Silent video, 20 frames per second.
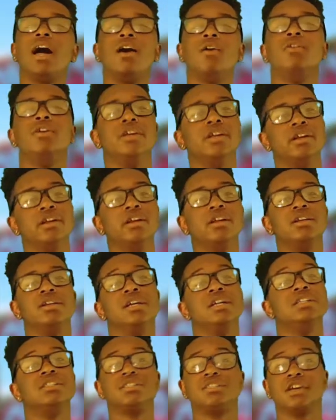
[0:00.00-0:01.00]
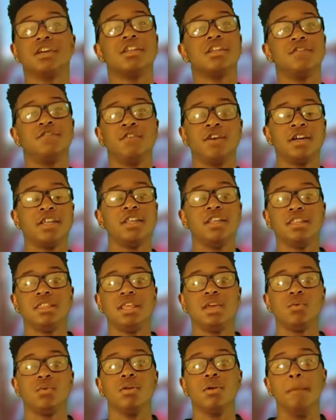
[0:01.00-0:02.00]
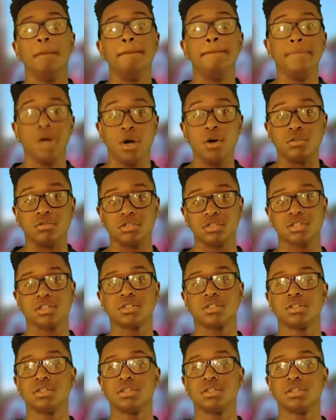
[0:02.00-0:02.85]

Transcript: out here and anything with a pulse.